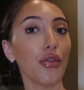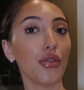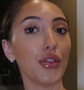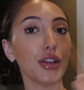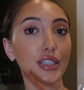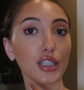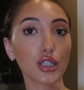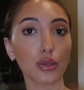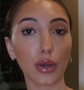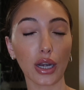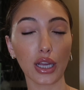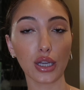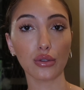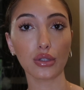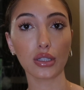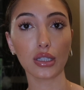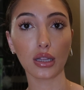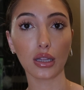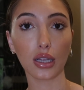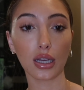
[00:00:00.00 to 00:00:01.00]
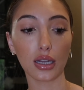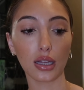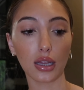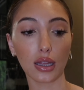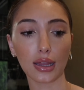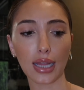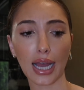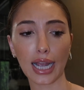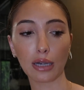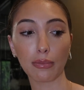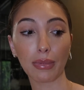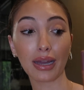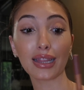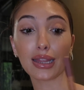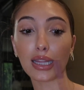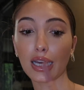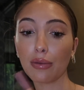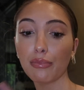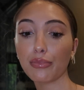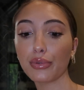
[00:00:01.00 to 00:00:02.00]
This is what I use to line my
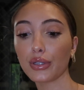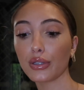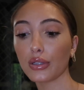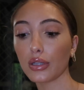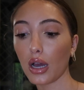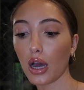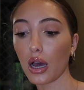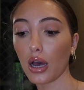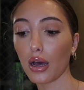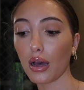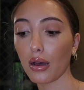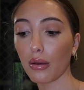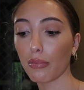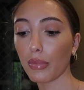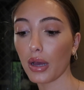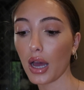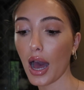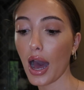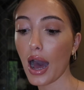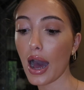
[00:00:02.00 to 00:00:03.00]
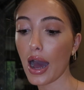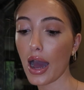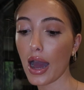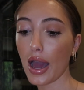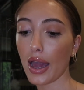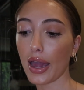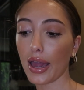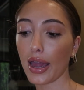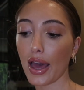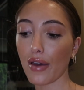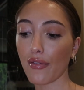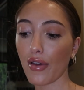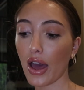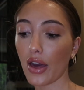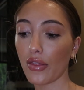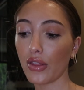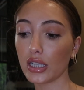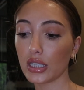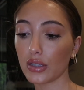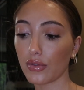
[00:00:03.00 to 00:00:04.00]
lips. I have
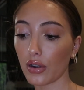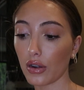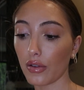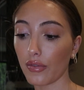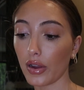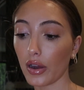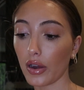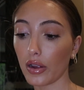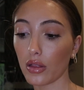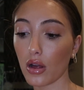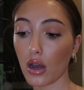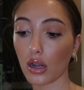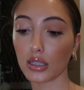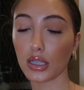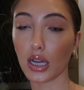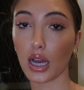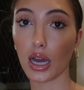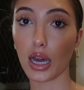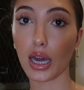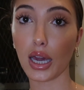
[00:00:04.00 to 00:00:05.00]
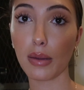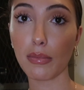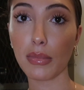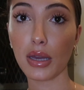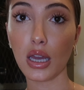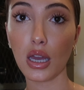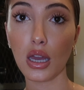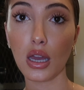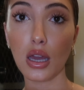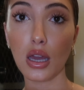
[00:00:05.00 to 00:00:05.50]
had this for a very long time,